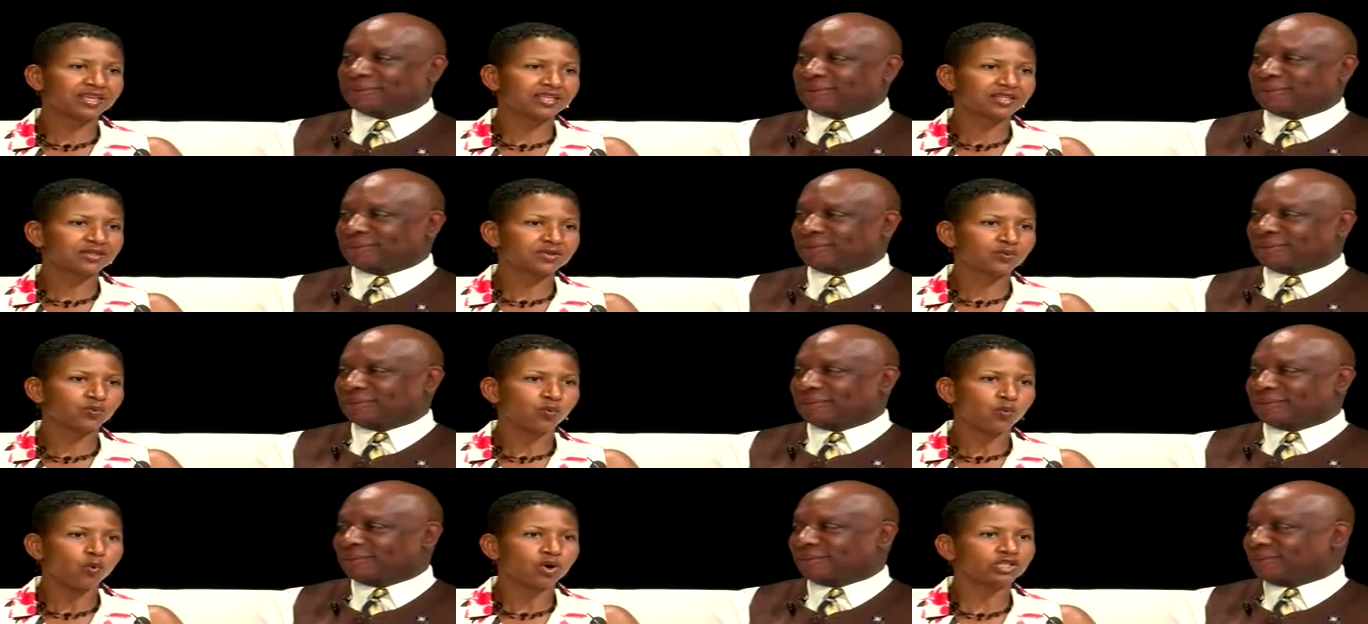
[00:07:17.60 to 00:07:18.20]
Speaker 1: it's
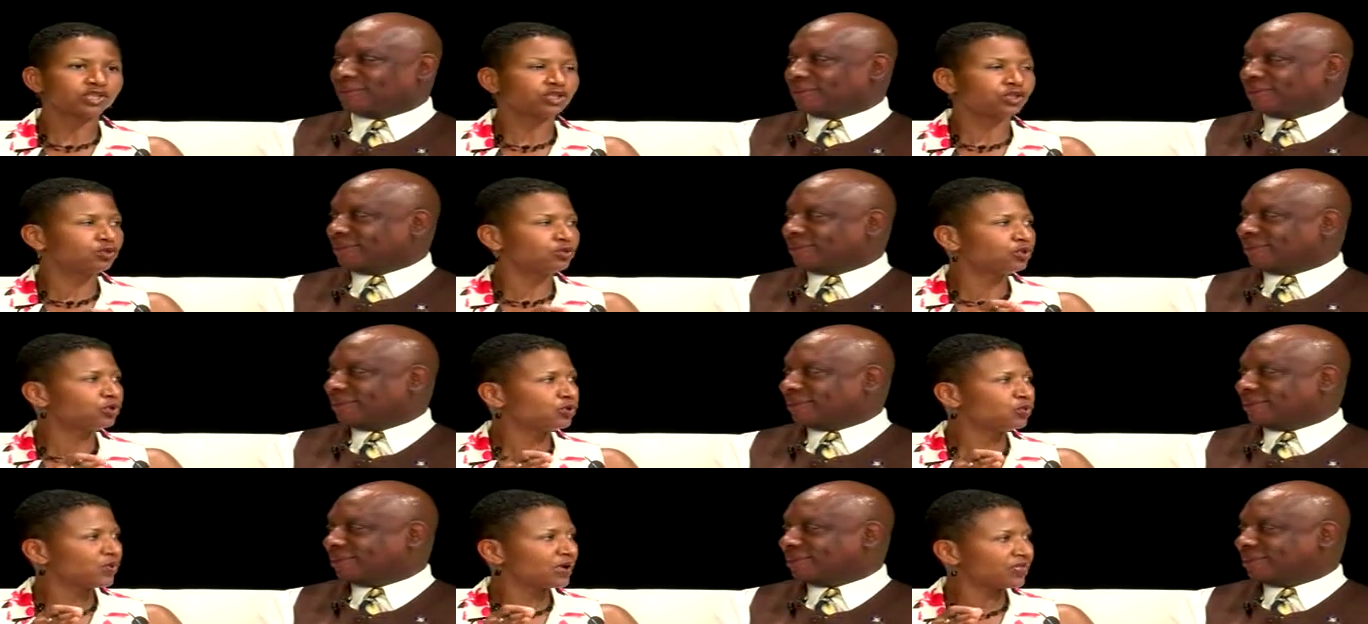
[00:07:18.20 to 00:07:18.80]
what you
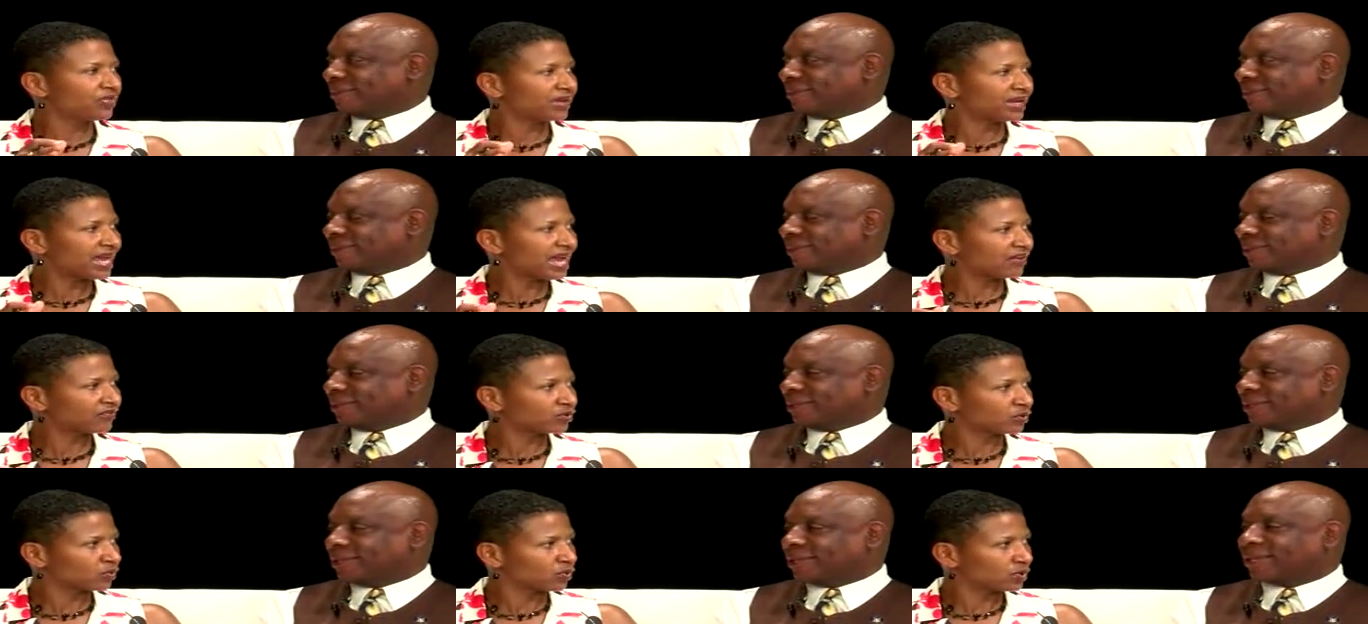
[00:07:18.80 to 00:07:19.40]
do with it
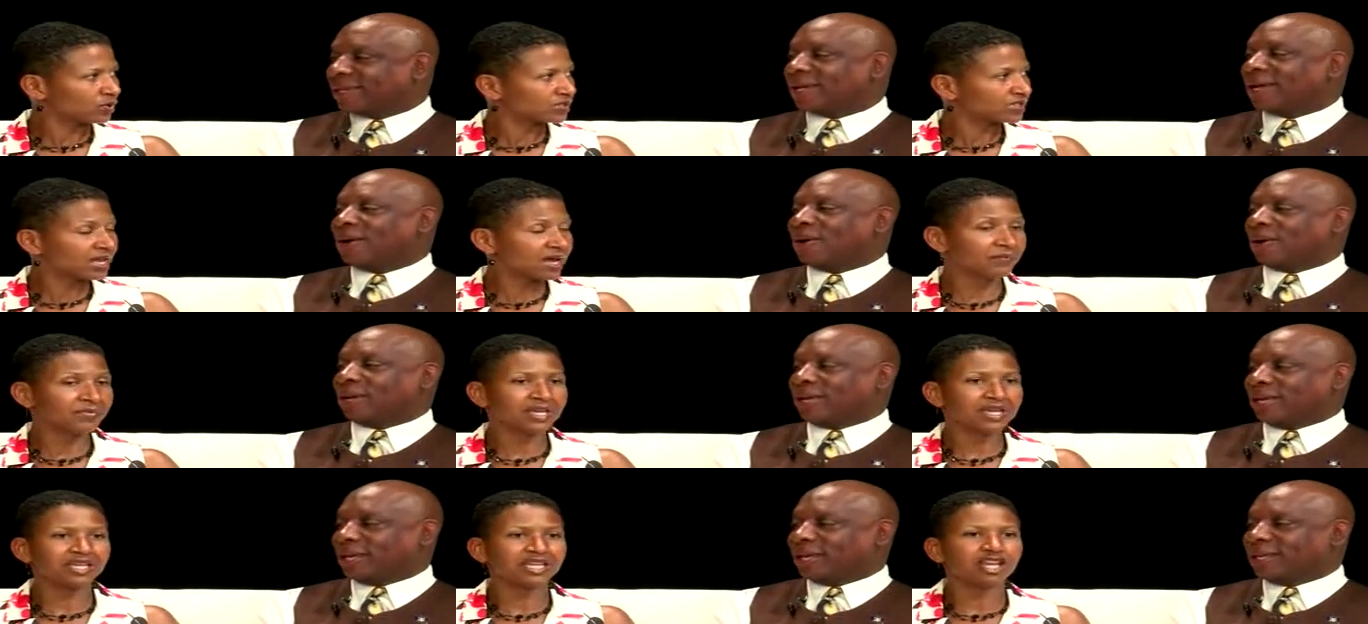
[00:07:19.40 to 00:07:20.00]
afterwards. Okay. I
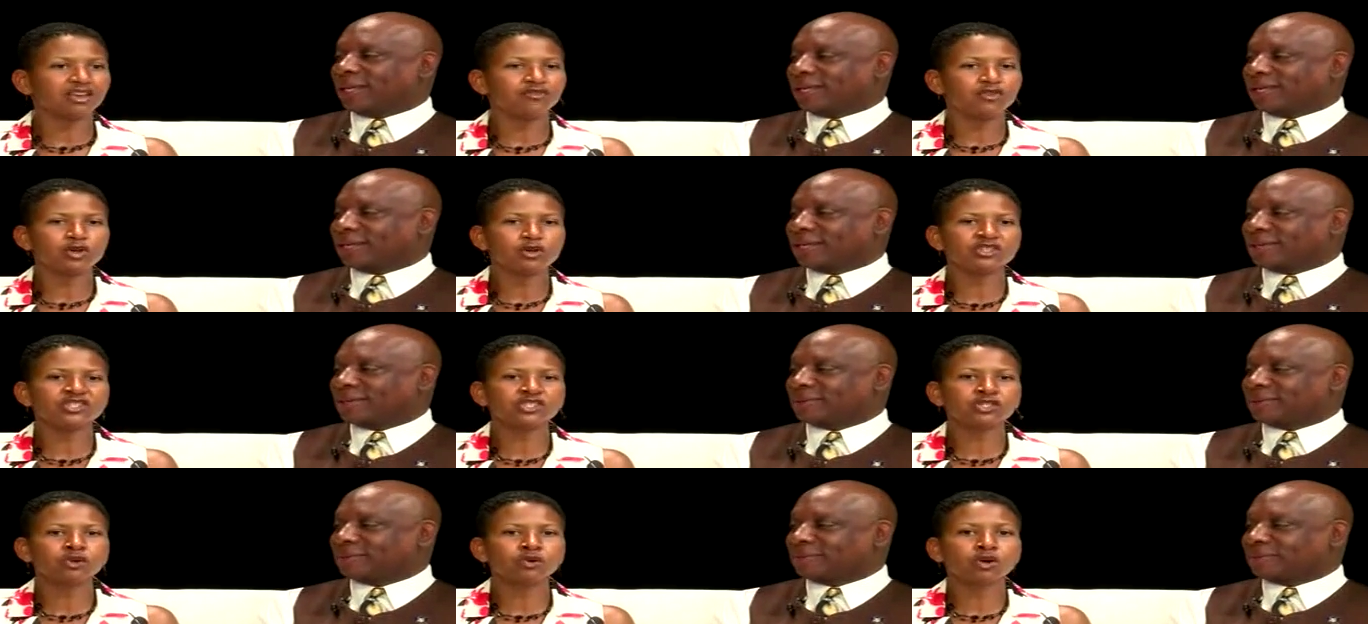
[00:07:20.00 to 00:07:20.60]
mean, if you're
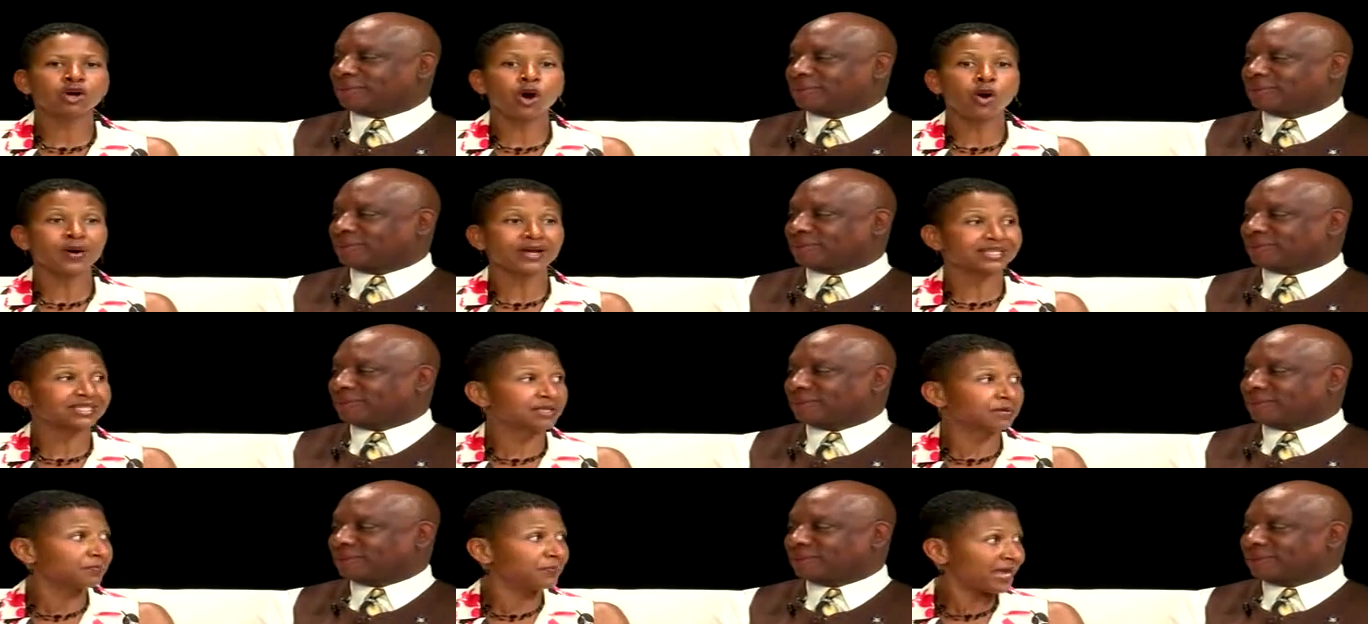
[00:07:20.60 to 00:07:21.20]
still going
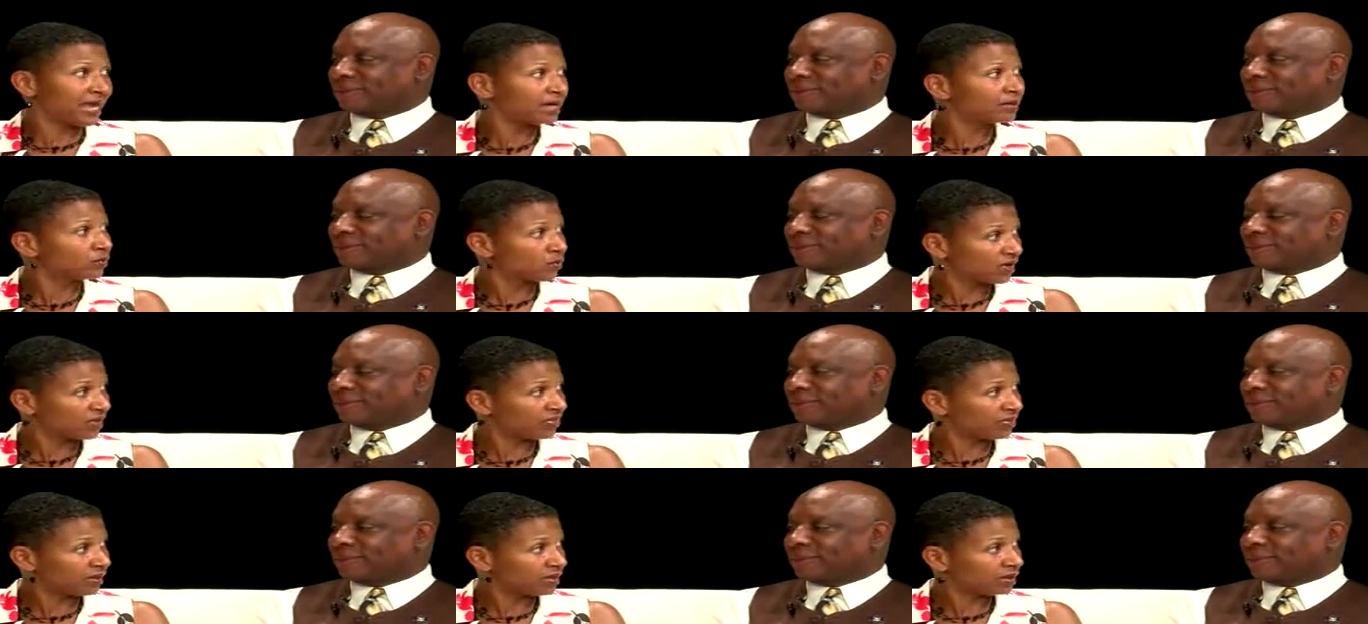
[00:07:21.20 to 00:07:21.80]
to bed
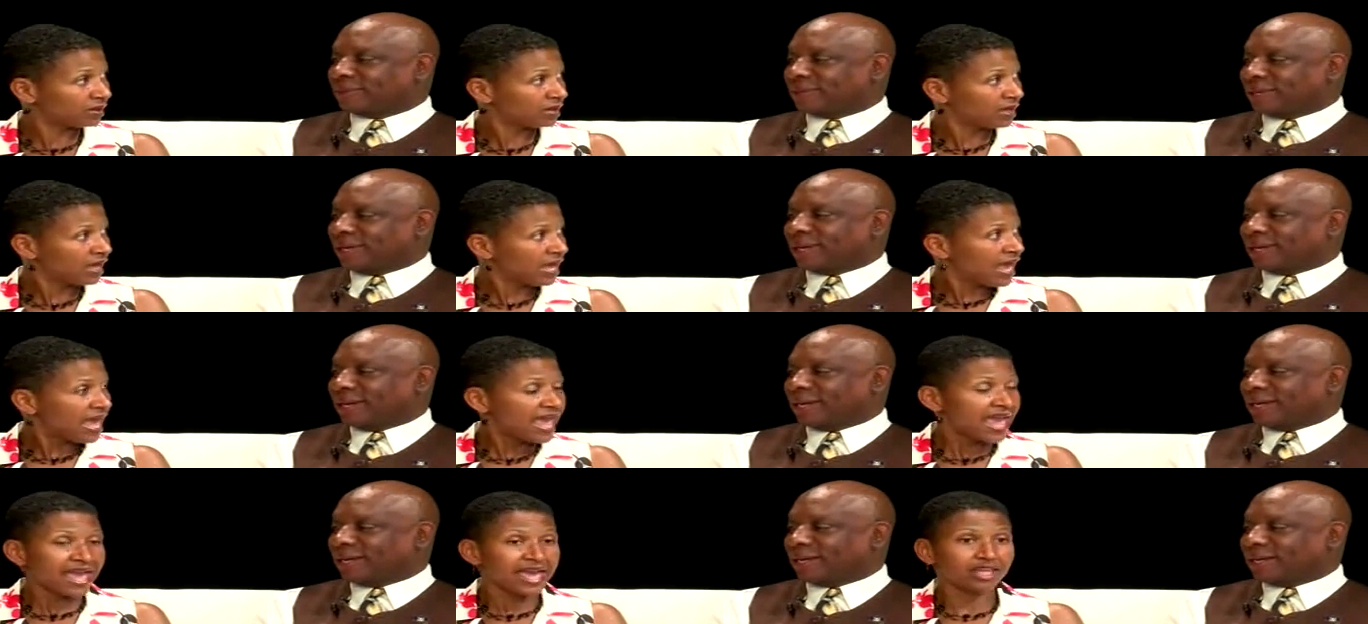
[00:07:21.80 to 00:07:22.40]
with it uh
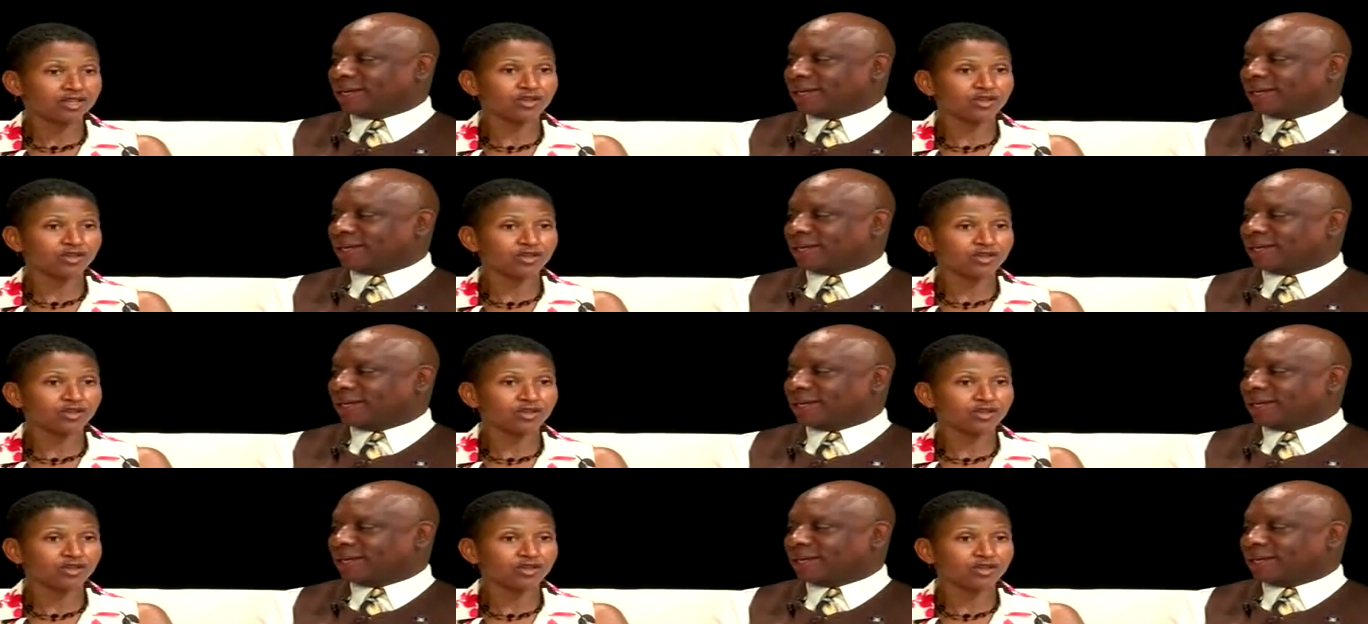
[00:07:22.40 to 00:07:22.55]
-huh. and